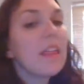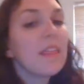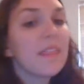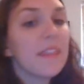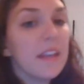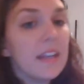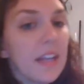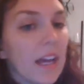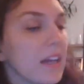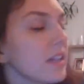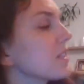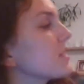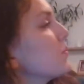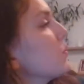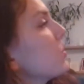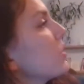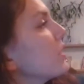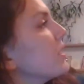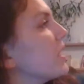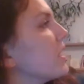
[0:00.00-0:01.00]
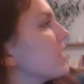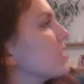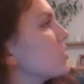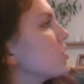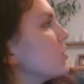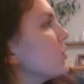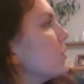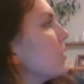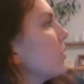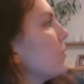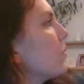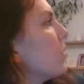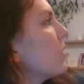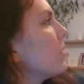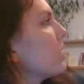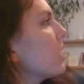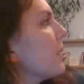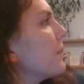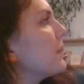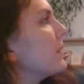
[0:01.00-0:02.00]
The next morning, Judy
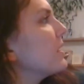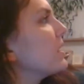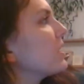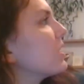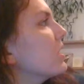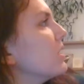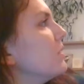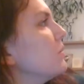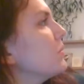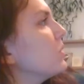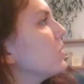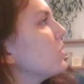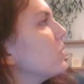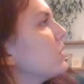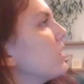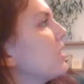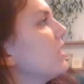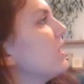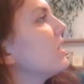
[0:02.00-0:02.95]
woke up in a good mood,